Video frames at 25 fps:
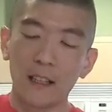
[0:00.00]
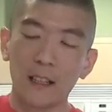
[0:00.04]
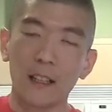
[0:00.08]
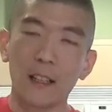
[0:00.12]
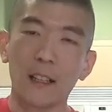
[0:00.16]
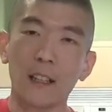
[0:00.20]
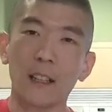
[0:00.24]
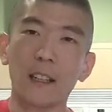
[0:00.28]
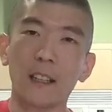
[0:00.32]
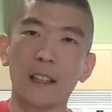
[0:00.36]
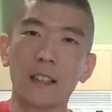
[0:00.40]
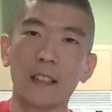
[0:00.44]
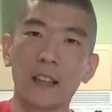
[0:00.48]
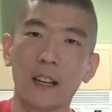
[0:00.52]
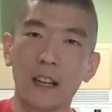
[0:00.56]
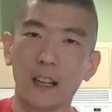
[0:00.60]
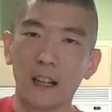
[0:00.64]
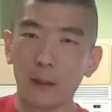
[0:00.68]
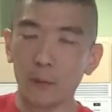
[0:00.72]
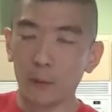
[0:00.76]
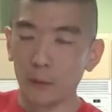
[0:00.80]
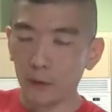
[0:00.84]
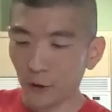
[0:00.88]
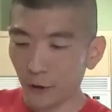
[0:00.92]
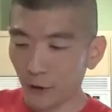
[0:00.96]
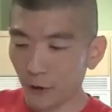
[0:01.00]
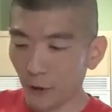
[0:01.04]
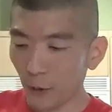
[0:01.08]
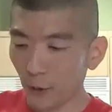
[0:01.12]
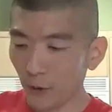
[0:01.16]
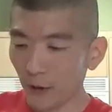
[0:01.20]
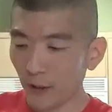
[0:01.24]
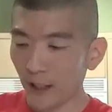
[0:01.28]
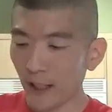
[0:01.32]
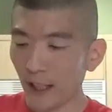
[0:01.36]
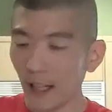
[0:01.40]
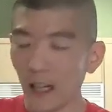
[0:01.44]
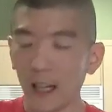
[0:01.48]
And I will
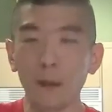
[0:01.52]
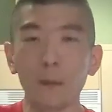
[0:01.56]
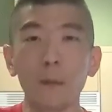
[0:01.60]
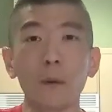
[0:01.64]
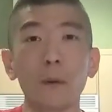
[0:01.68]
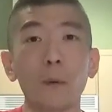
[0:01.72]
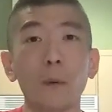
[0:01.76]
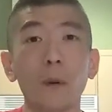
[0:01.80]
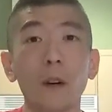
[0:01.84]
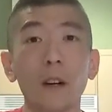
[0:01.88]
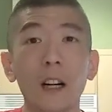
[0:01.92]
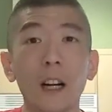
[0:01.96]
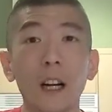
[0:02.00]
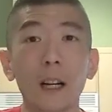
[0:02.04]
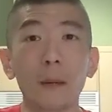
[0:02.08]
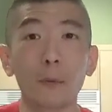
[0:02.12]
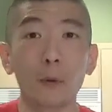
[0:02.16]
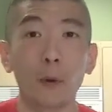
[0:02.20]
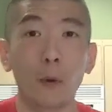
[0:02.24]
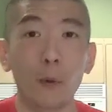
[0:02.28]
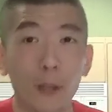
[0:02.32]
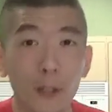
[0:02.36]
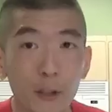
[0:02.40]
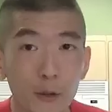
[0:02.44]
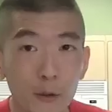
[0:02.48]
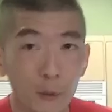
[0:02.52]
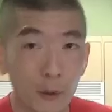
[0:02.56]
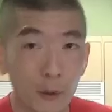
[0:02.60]
show the camera what I'm going to